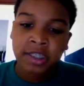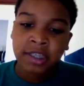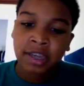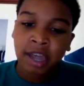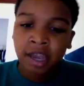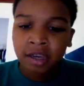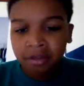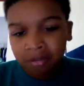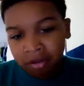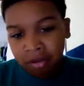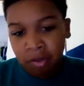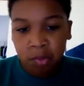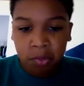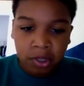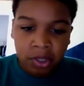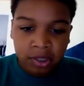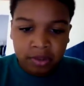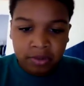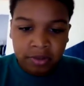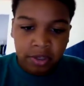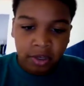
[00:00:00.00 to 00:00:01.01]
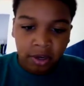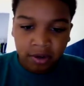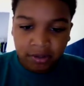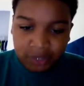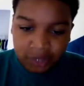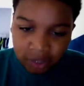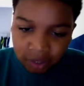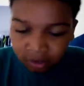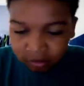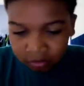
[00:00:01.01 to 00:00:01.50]
and not do 300-yard
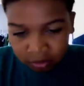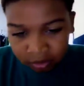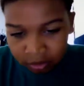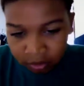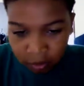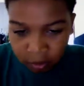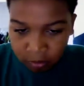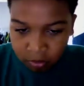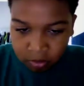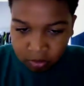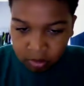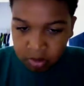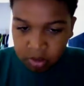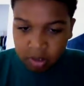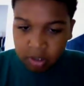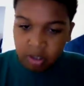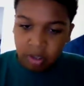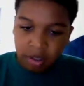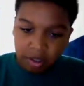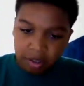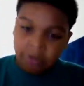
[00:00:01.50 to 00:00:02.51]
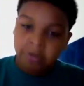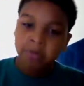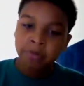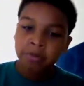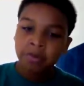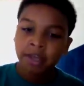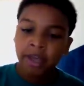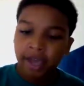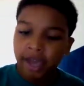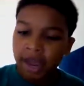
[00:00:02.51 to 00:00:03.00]
shuttle. No, you're gonna do
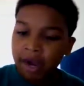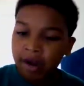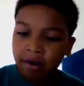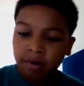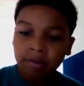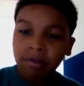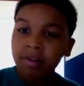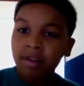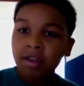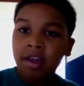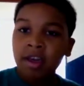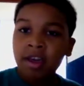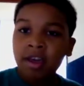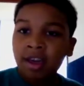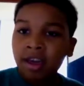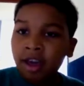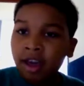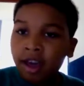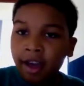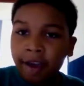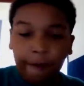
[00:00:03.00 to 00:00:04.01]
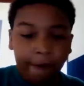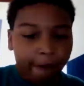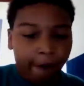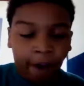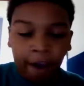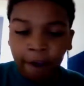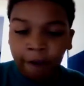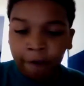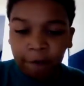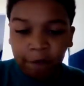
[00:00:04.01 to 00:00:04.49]
that.
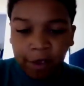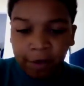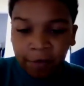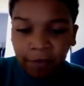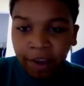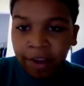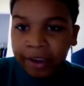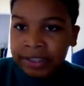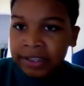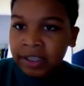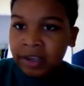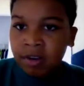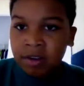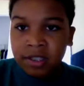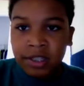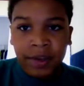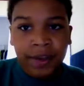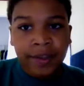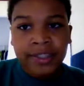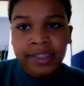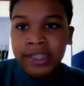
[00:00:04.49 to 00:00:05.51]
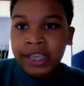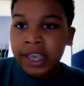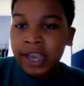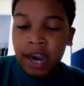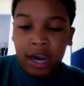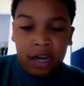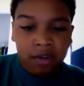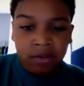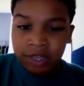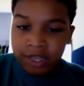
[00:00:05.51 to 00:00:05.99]
If I was the coach, I'd say,
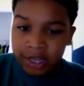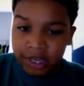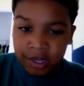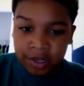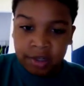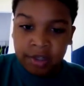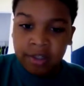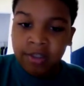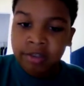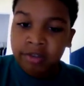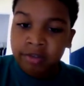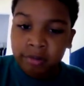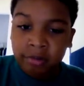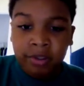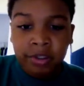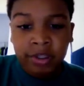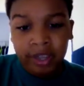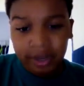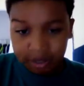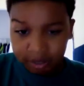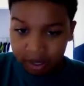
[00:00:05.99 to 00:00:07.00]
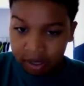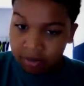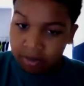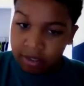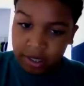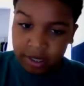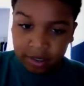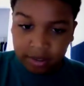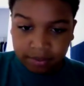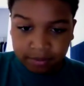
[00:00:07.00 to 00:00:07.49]
I don't care. You're doing that. I don't
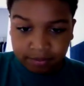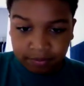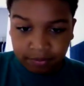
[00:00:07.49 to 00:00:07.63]
care.